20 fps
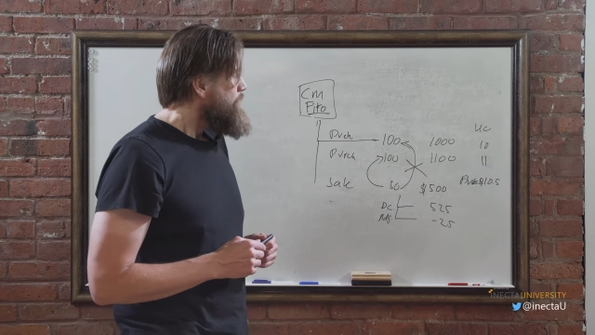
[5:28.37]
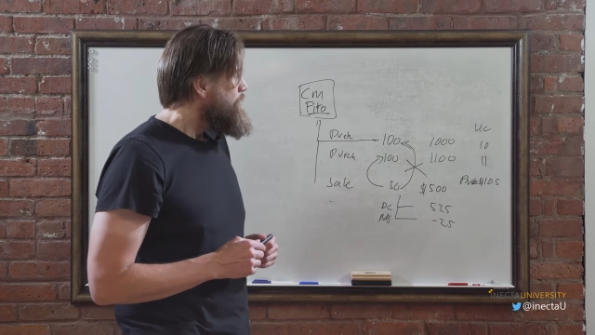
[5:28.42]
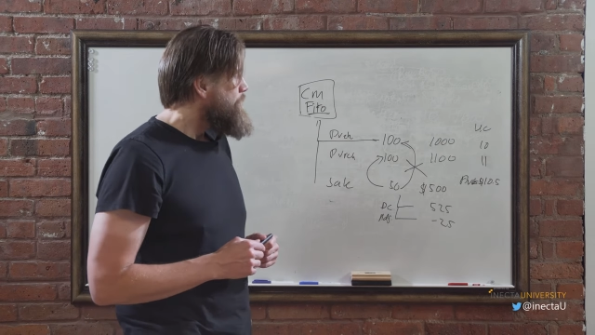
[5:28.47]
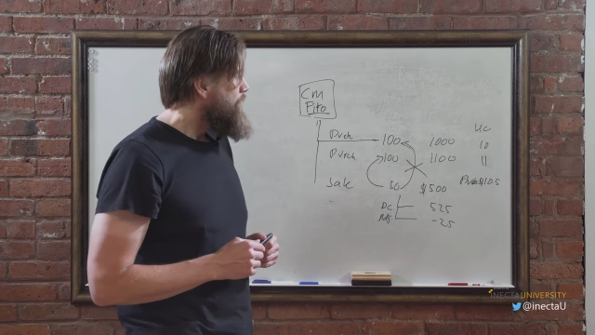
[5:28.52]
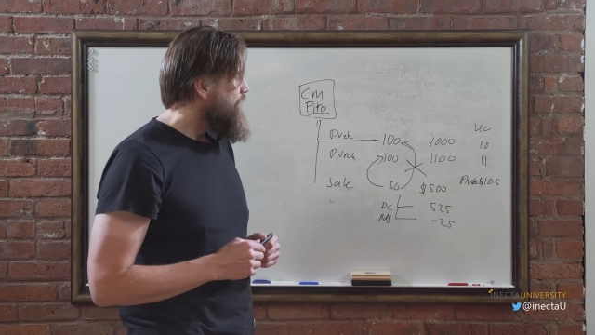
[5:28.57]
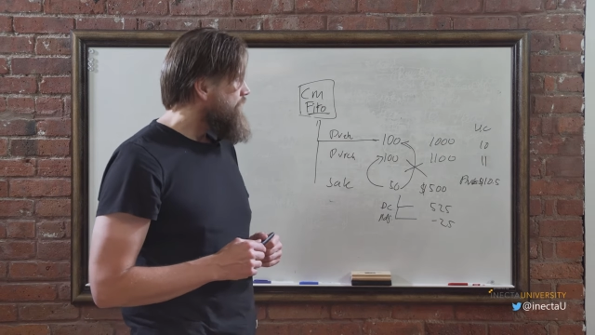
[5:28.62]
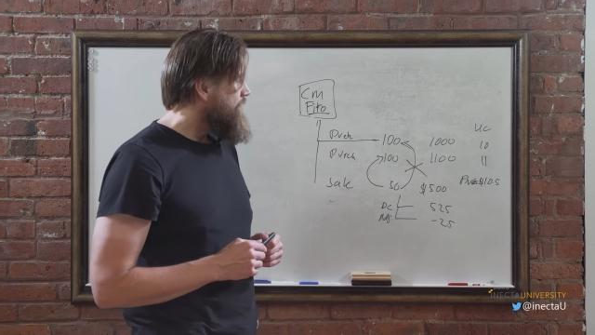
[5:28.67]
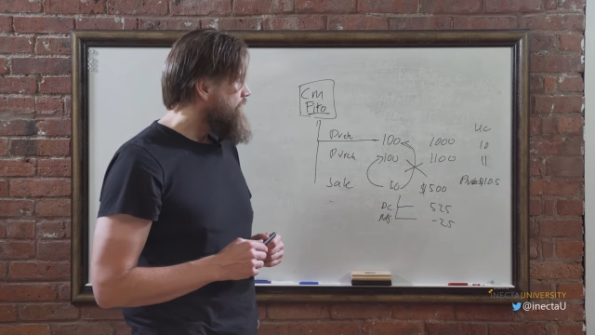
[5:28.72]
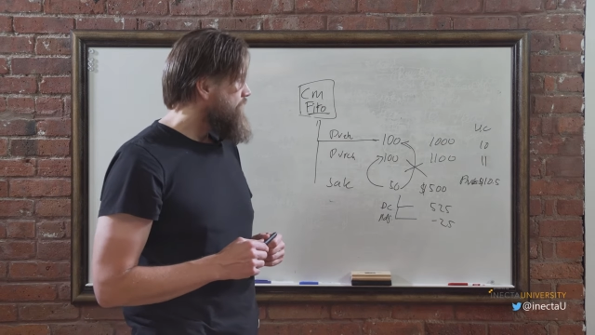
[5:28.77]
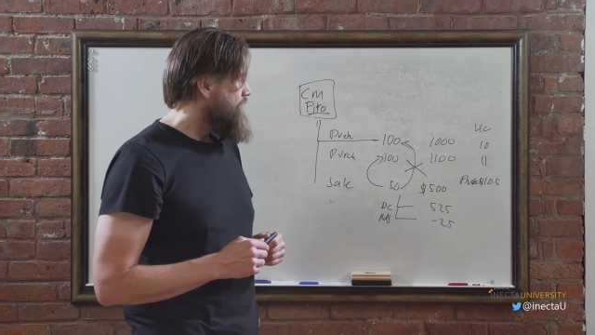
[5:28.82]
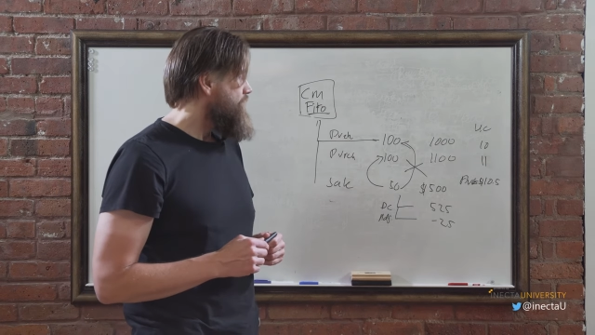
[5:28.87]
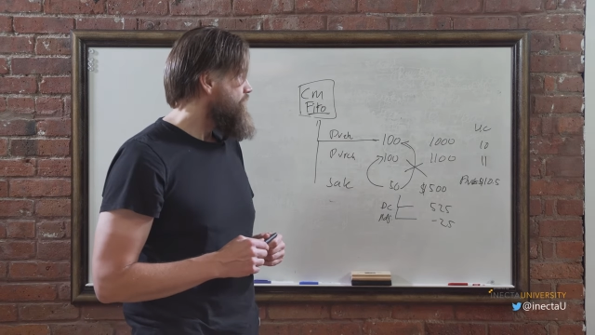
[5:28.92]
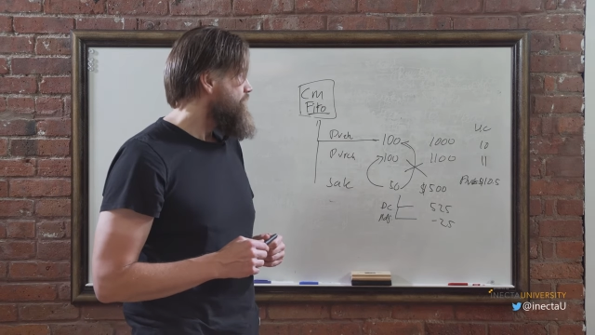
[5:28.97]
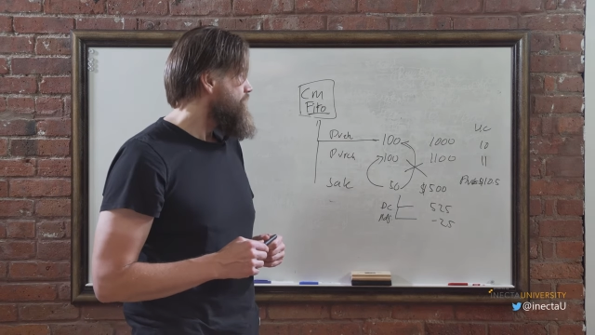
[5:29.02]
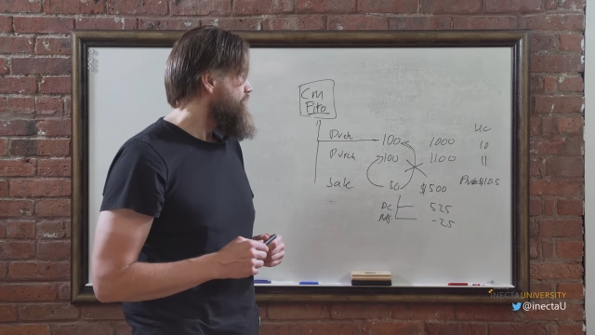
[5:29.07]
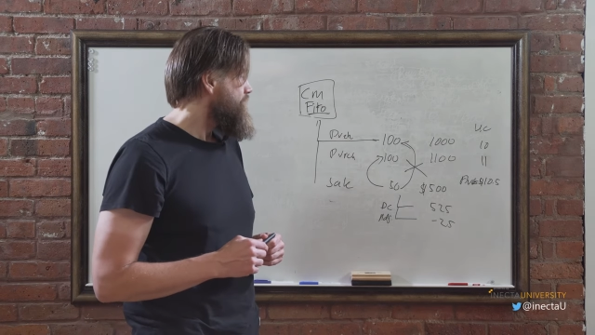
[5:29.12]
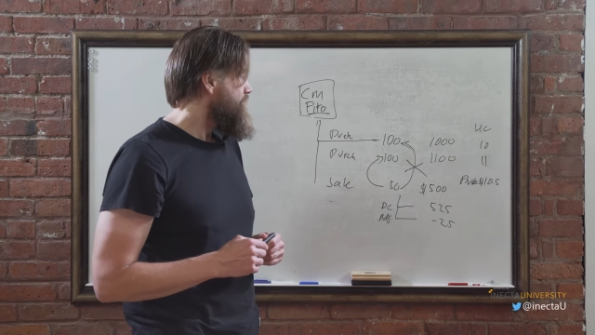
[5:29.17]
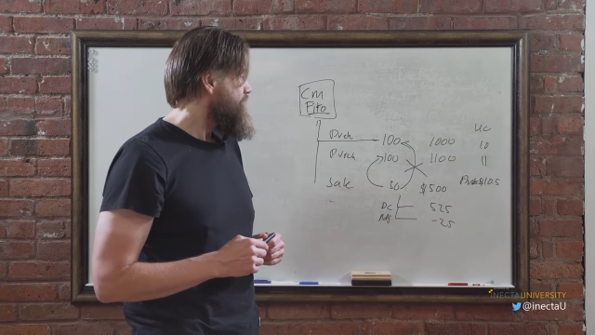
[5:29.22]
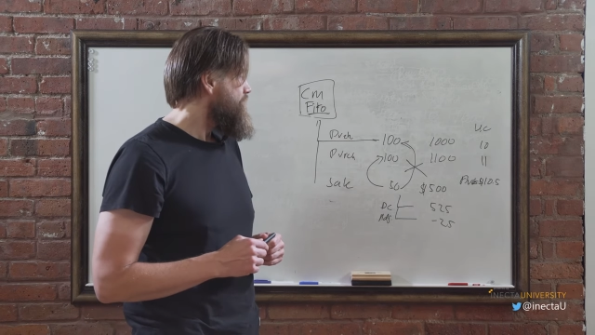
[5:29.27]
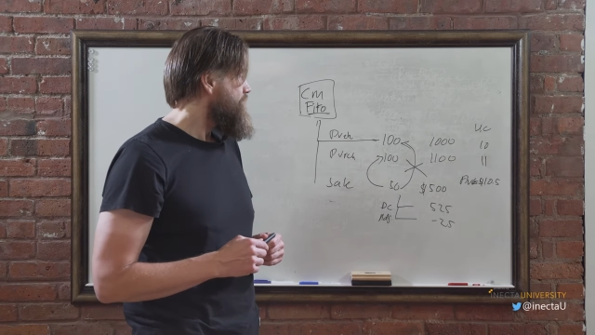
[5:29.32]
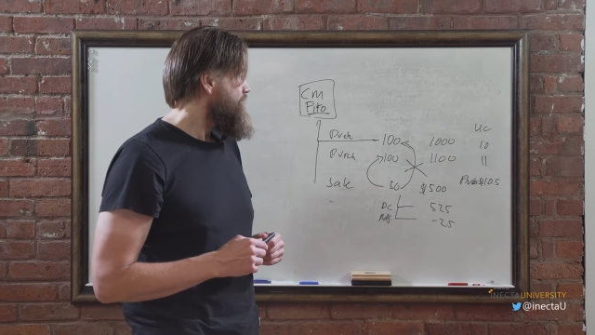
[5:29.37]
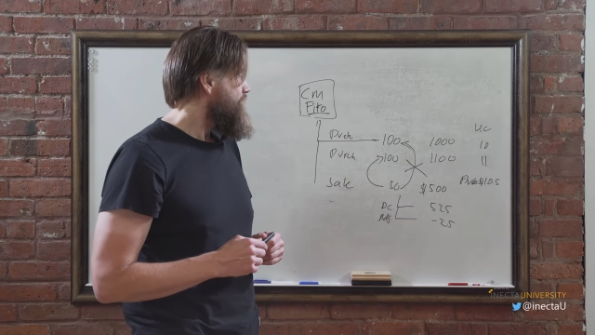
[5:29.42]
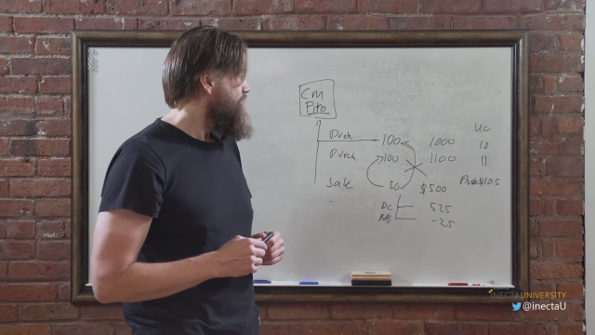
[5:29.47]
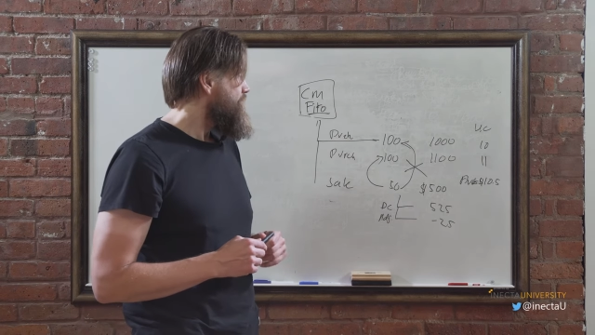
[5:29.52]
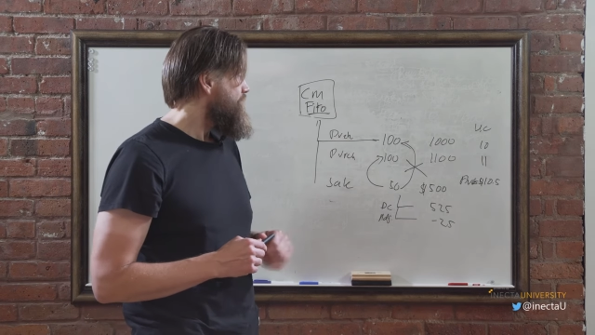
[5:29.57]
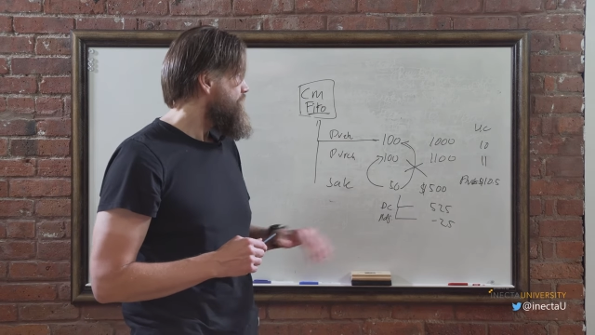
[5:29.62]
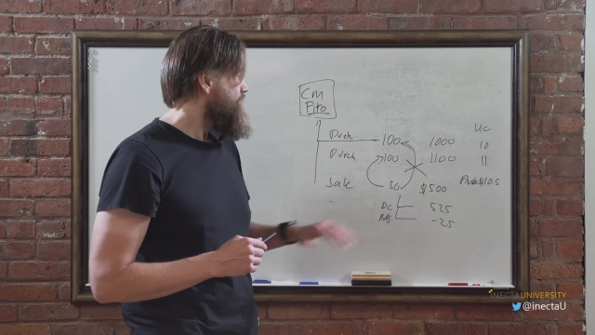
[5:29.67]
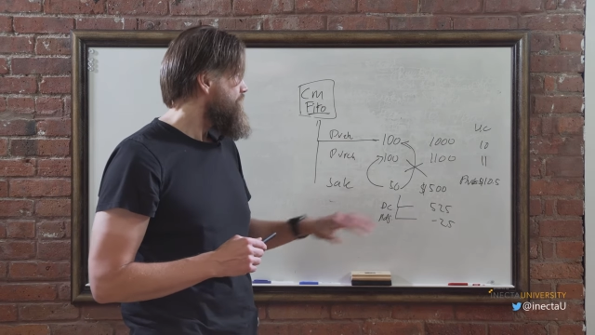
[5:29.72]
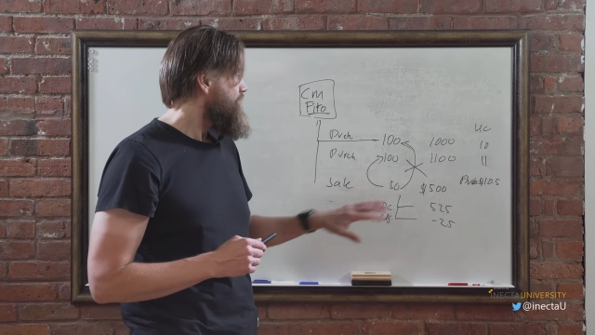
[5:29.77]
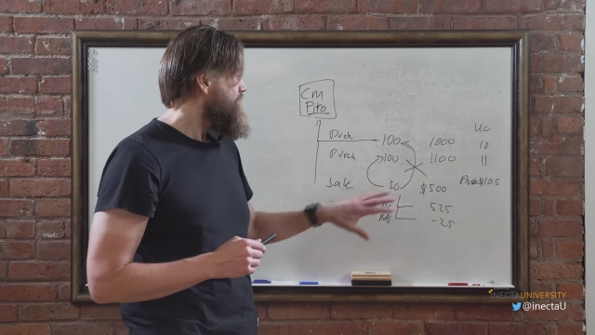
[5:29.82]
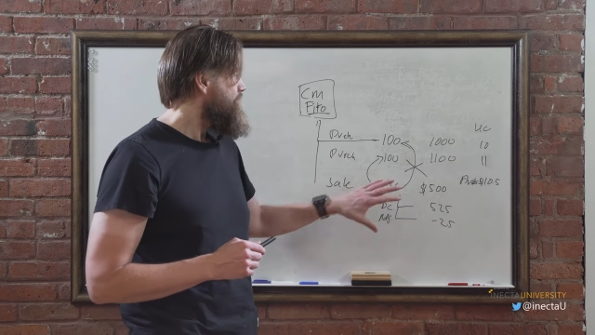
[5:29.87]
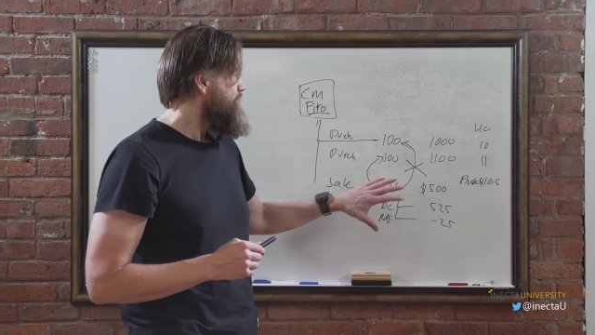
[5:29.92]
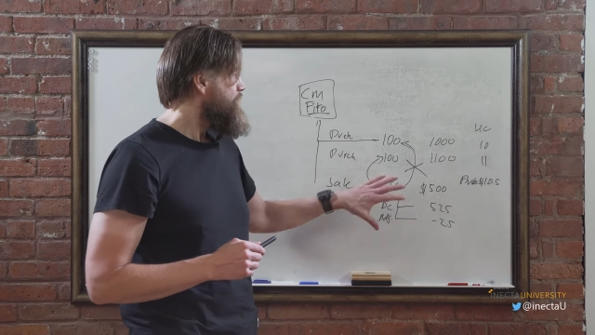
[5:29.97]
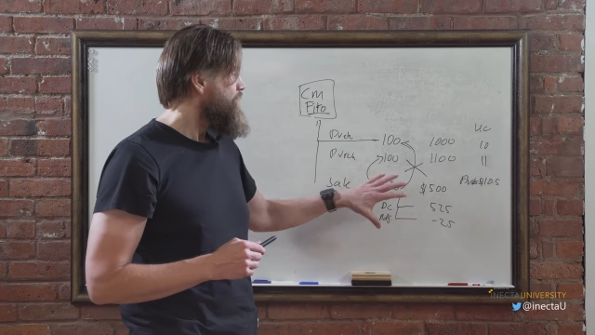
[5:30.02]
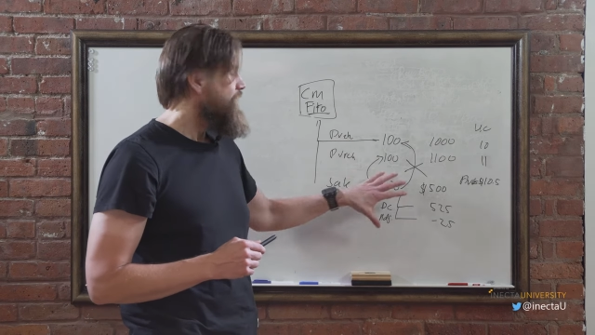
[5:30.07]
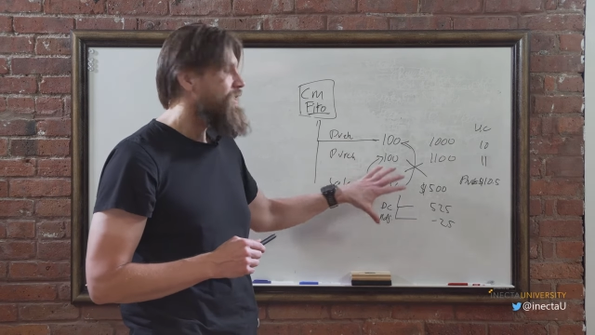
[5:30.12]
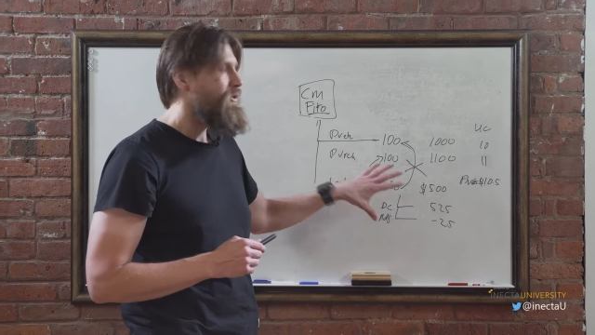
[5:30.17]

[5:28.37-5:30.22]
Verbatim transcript: but, but